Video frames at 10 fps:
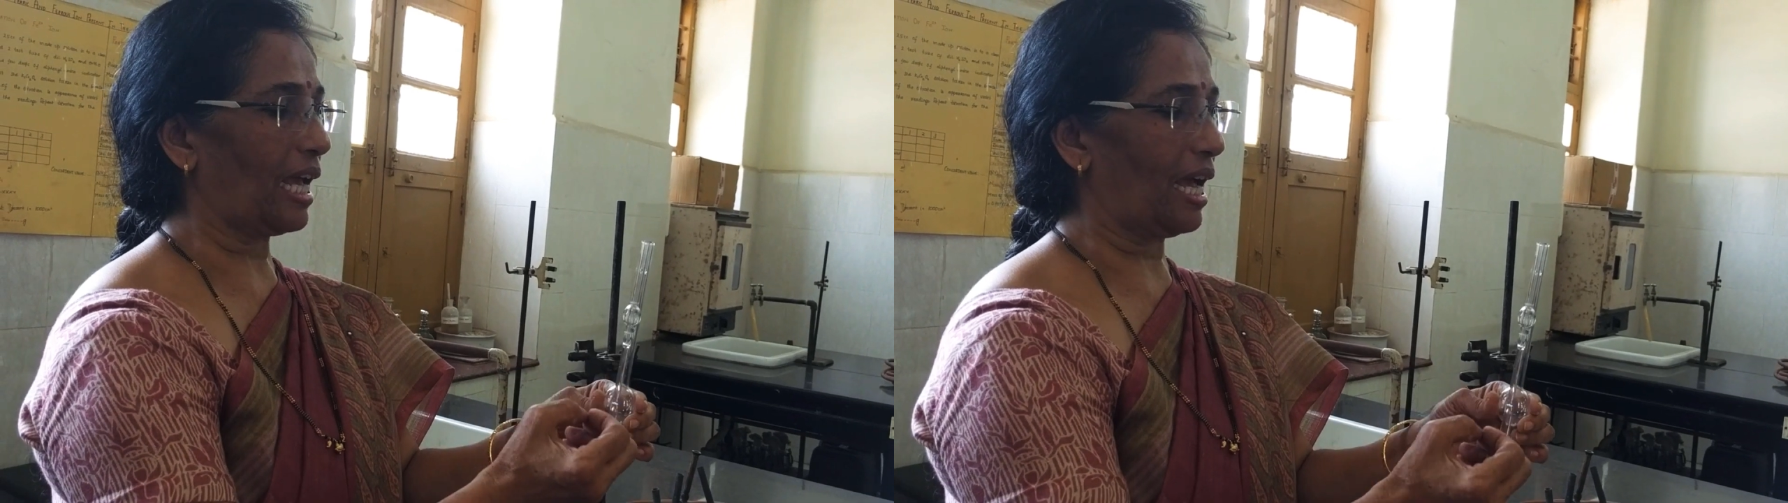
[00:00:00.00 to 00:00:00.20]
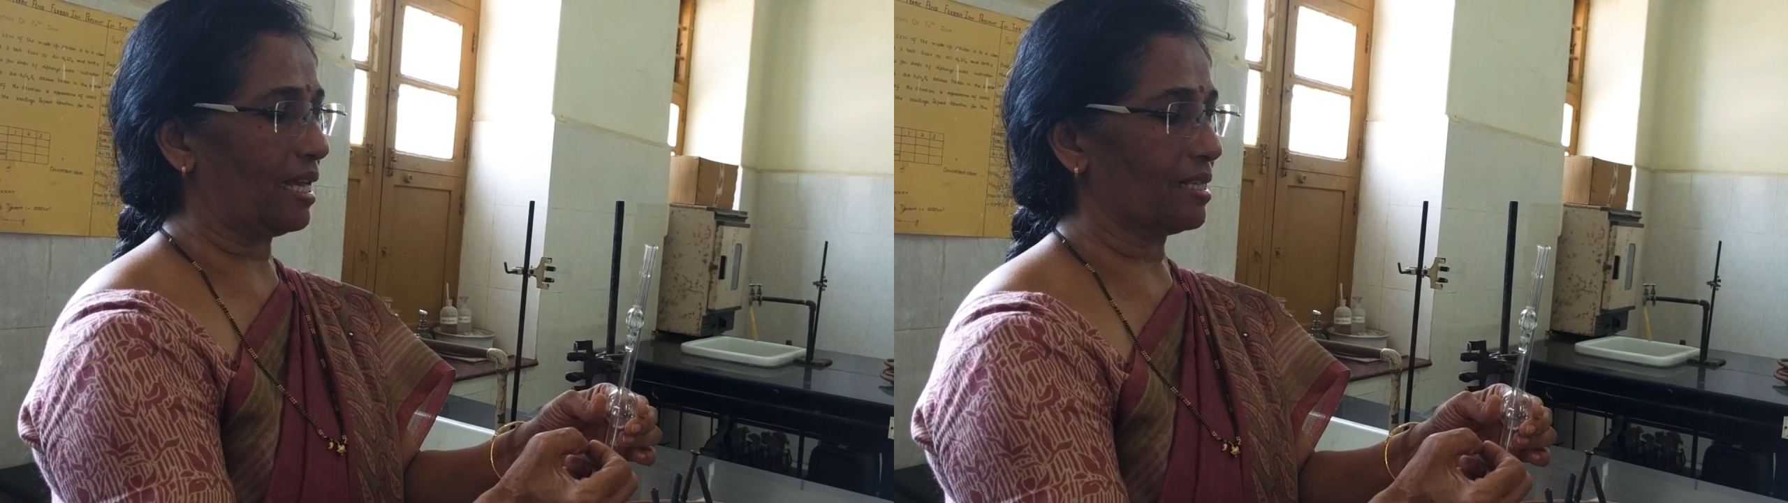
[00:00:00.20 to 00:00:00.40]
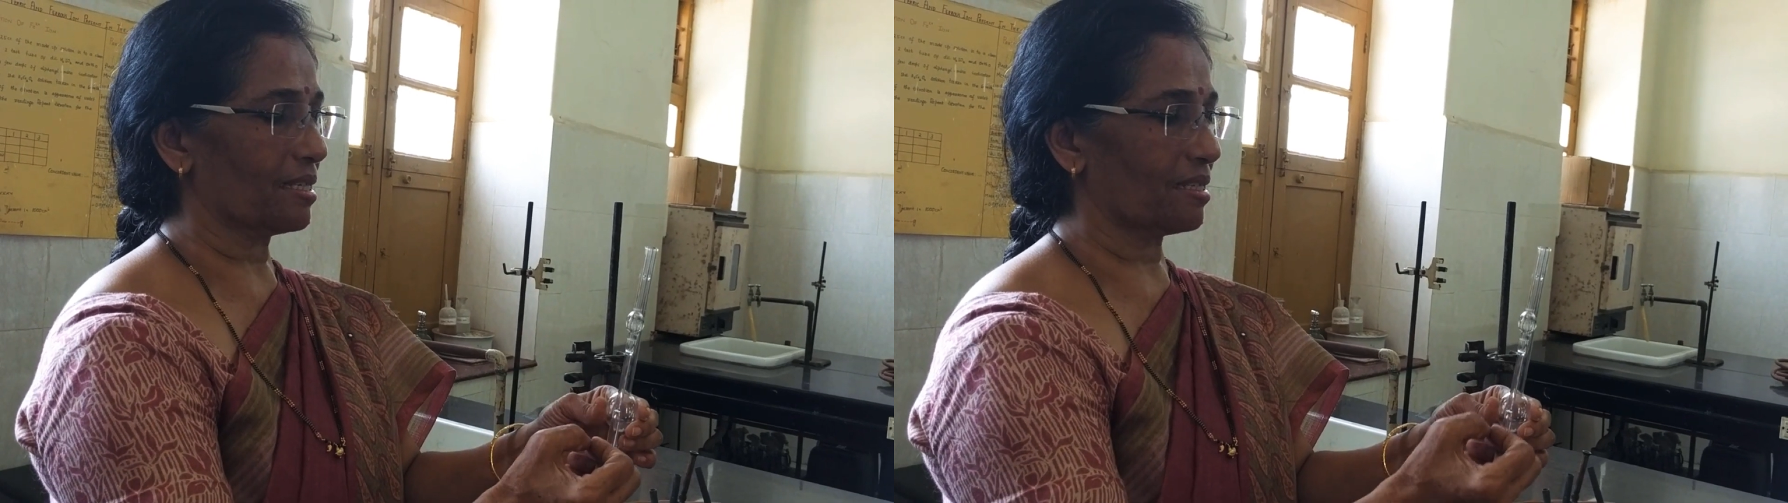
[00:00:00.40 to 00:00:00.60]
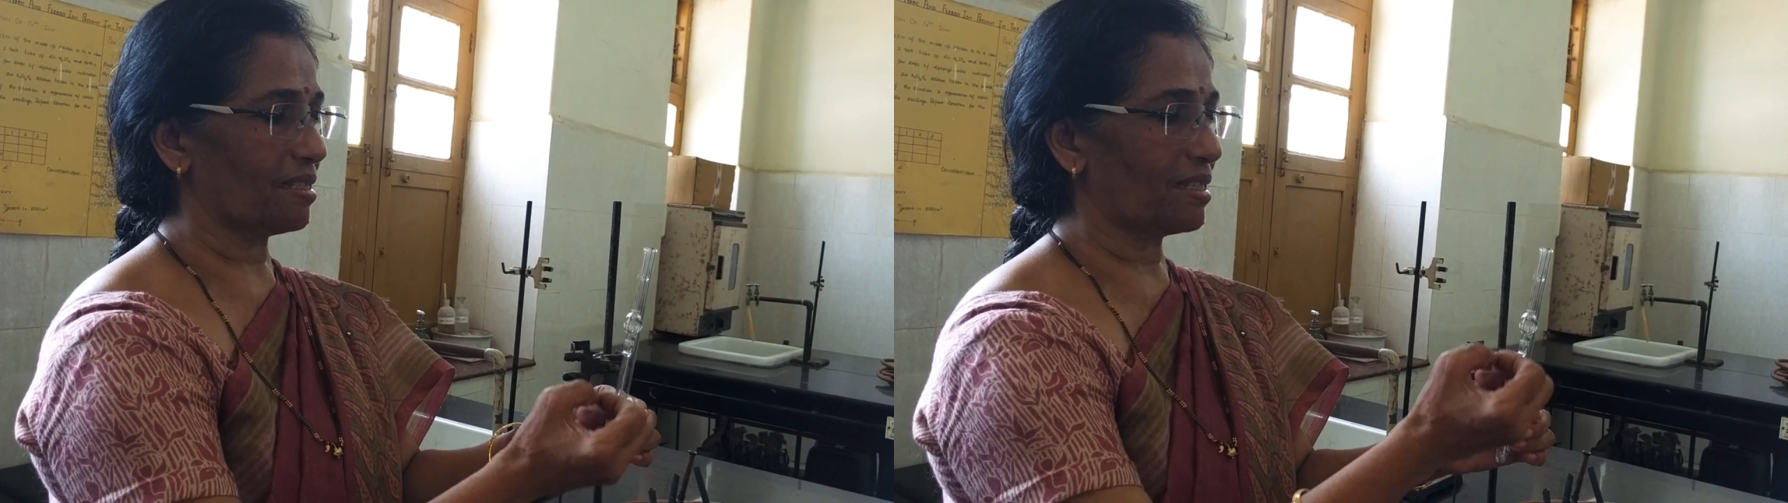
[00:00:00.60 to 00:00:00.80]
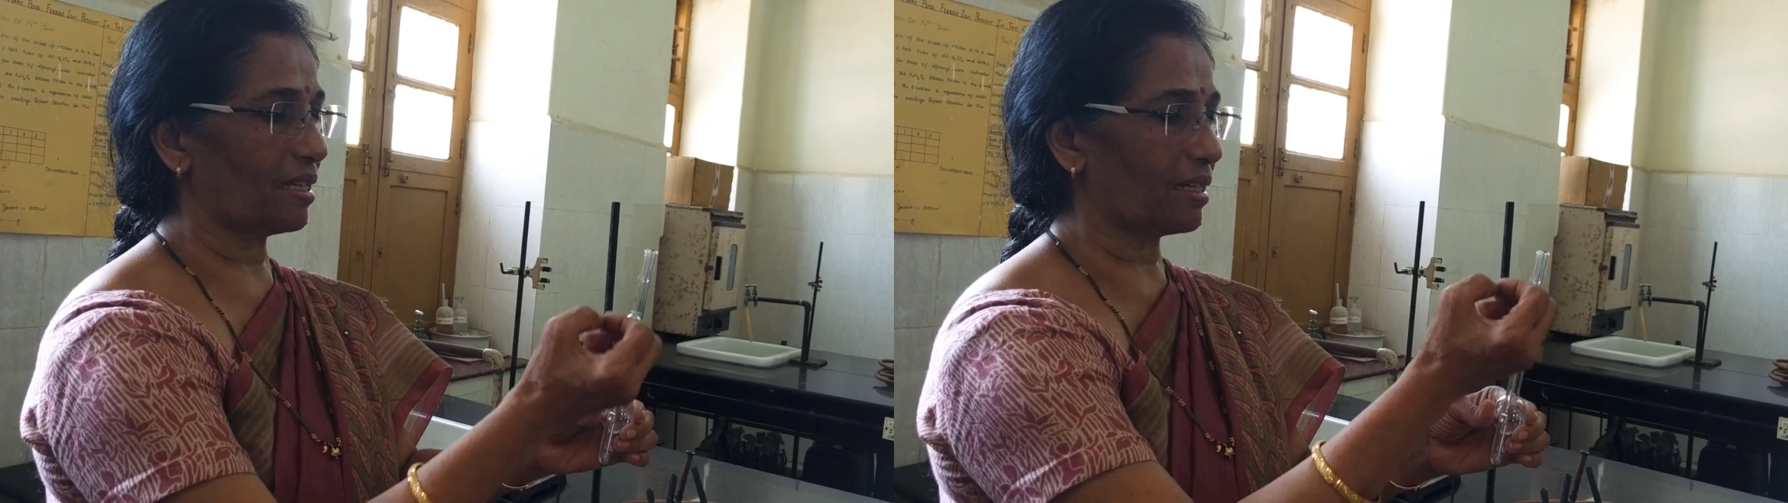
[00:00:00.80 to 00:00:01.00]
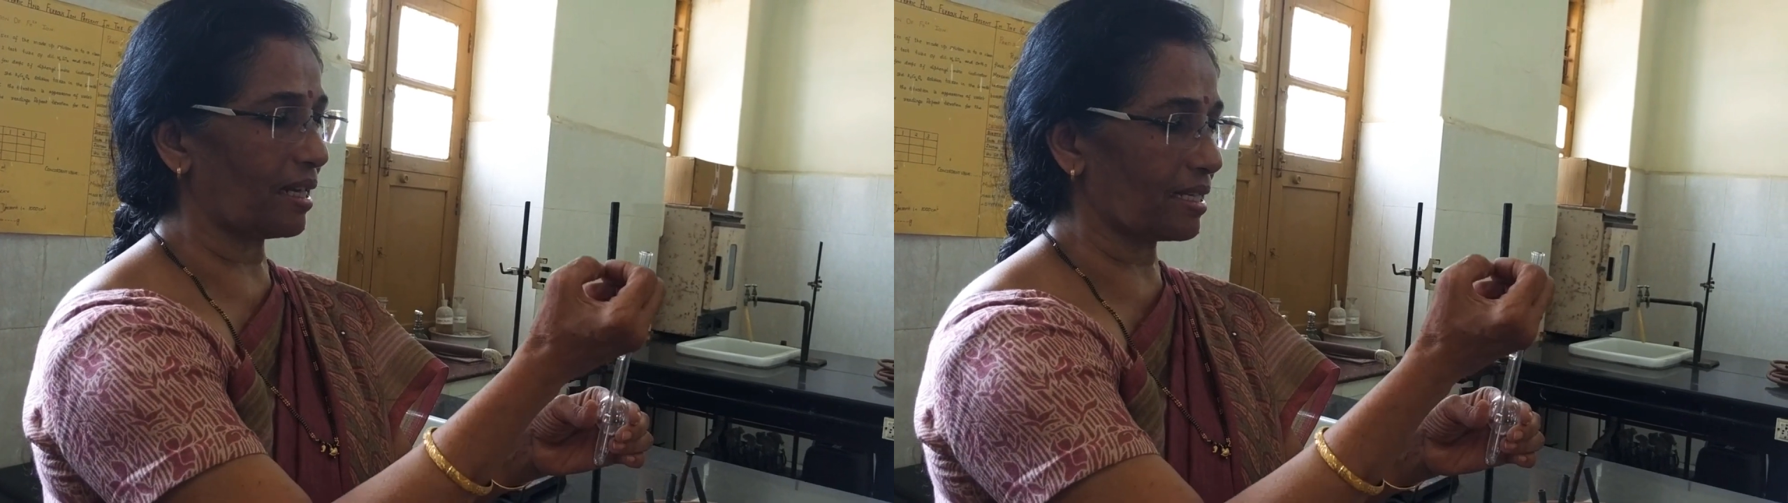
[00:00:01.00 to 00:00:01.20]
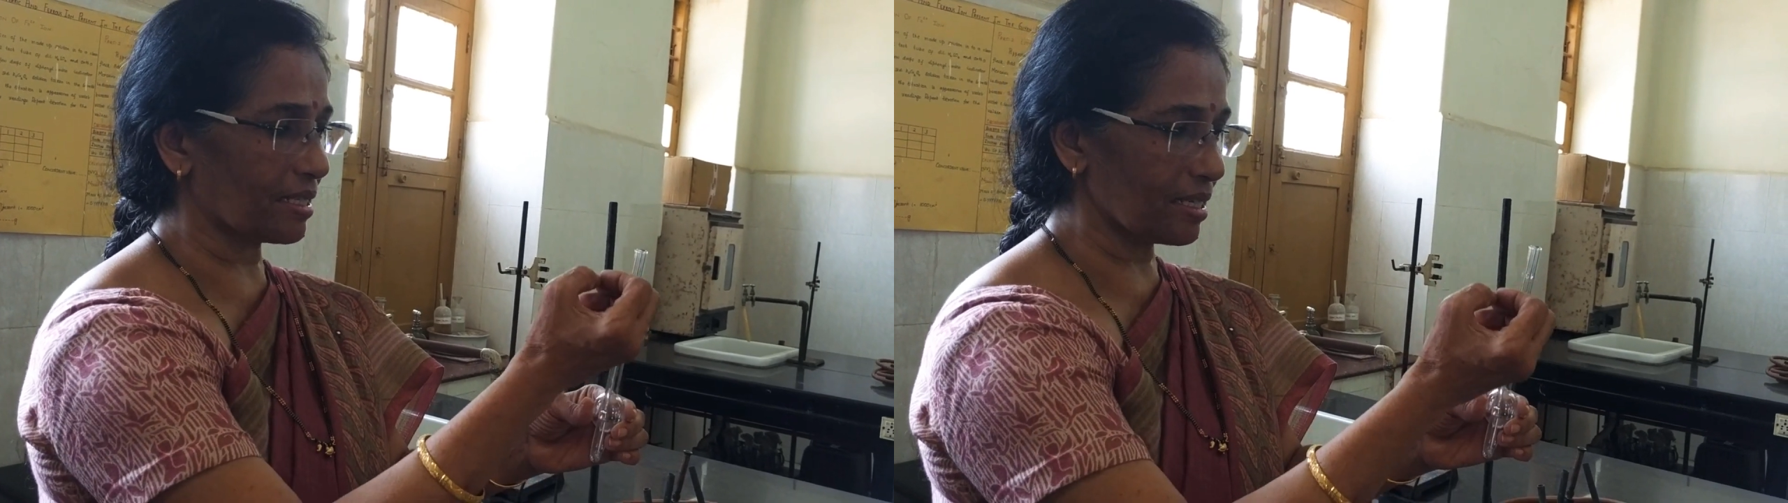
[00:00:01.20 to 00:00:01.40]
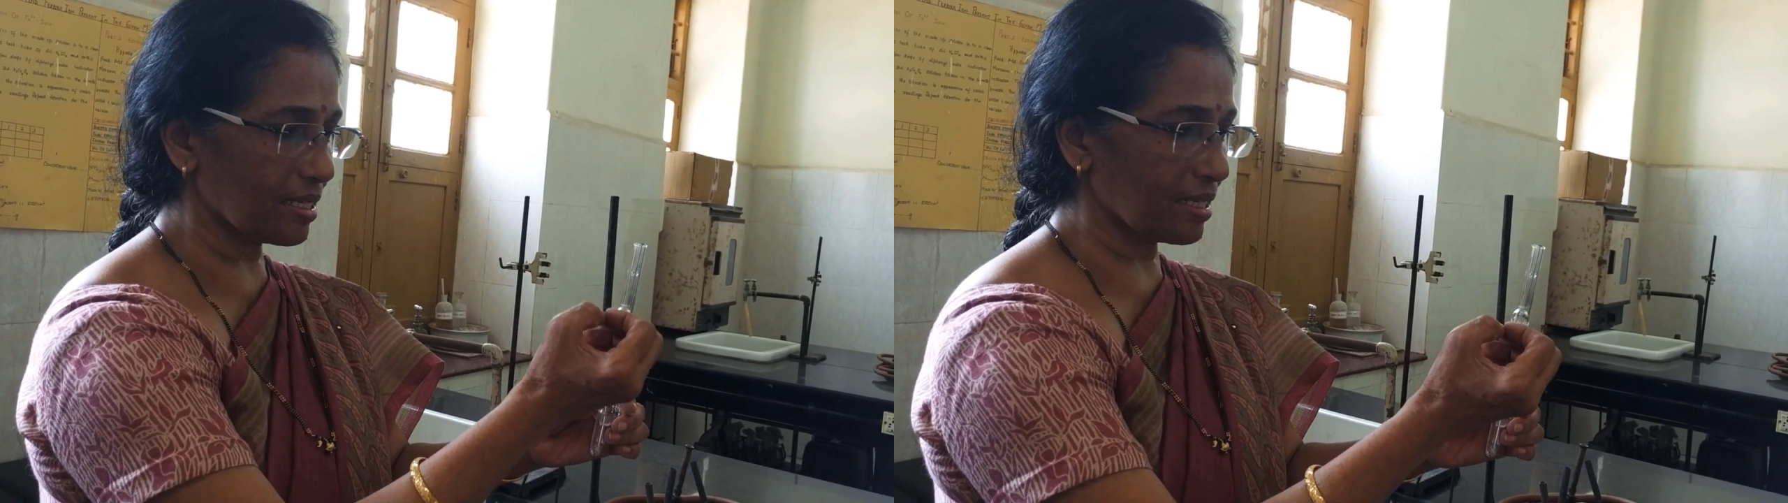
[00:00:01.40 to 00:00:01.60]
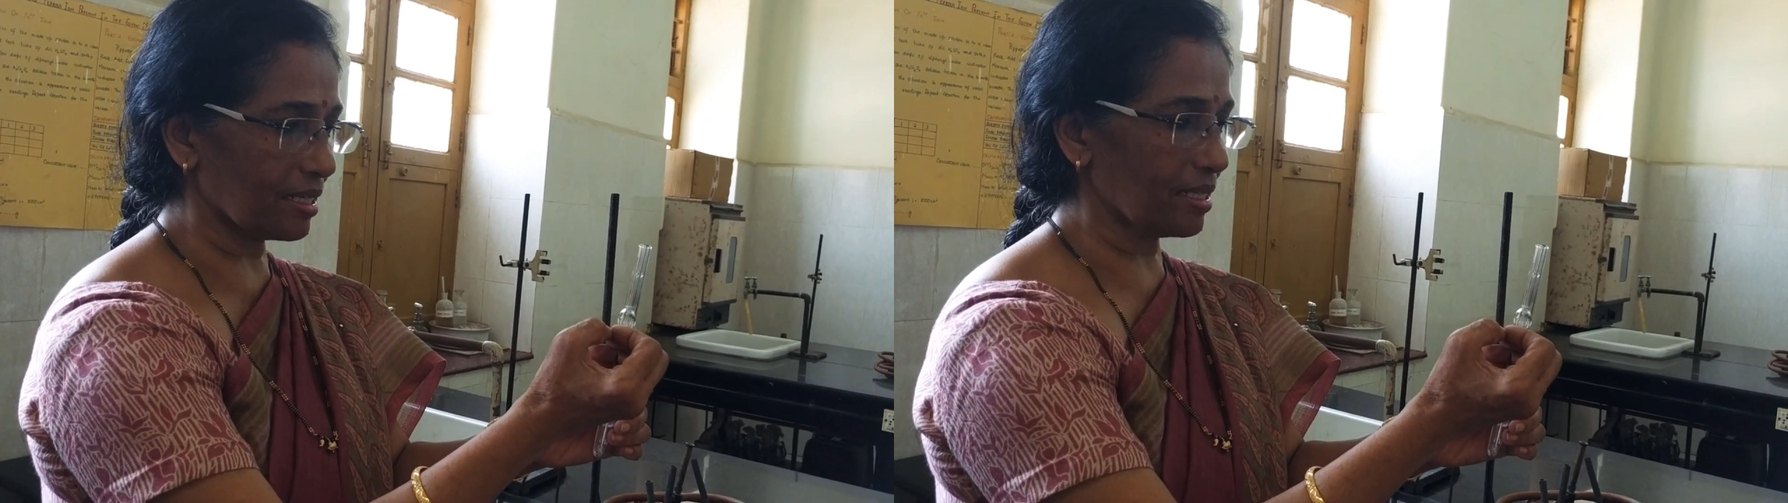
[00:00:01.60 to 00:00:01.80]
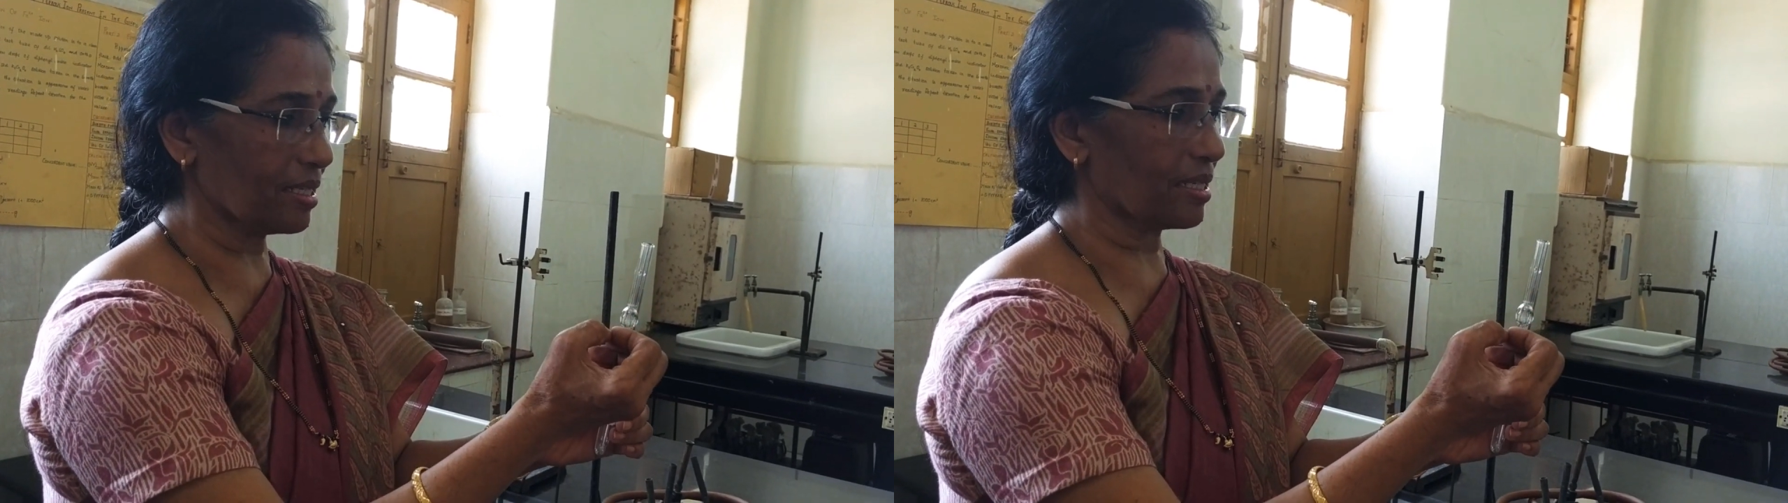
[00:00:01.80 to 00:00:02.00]
as the
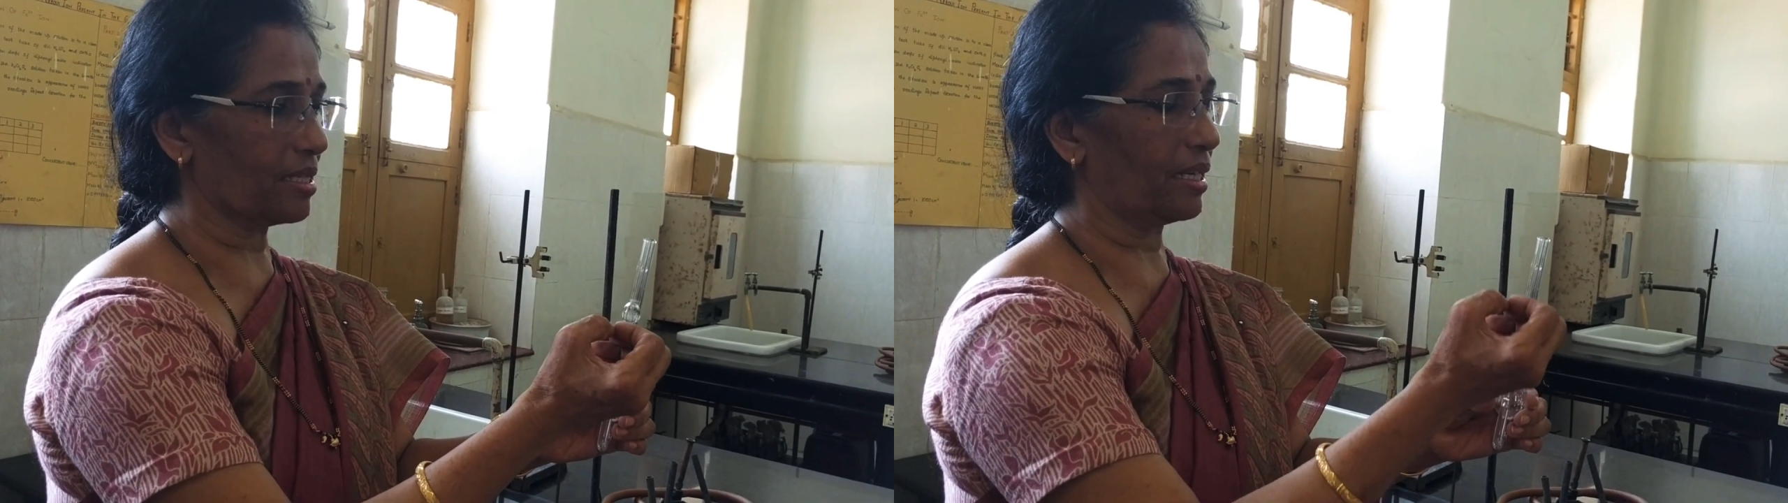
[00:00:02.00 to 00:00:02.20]
resistance